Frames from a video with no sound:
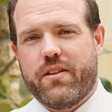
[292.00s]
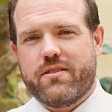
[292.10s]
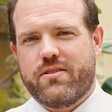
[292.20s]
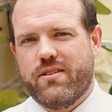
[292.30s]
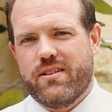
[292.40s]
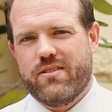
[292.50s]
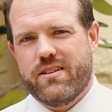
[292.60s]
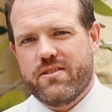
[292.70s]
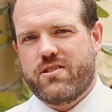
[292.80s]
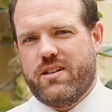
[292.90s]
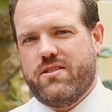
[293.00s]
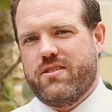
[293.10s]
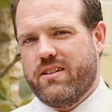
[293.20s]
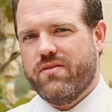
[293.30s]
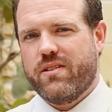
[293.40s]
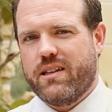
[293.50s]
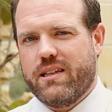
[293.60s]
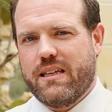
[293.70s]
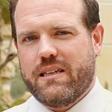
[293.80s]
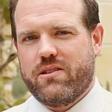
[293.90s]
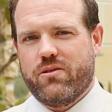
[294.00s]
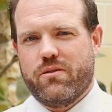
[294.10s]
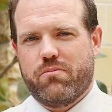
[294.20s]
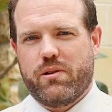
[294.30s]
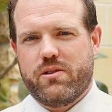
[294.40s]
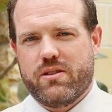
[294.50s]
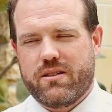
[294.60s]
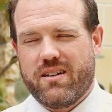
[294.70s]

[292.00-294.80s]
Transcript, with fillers: think student learning has changed significantly in the Delorean project.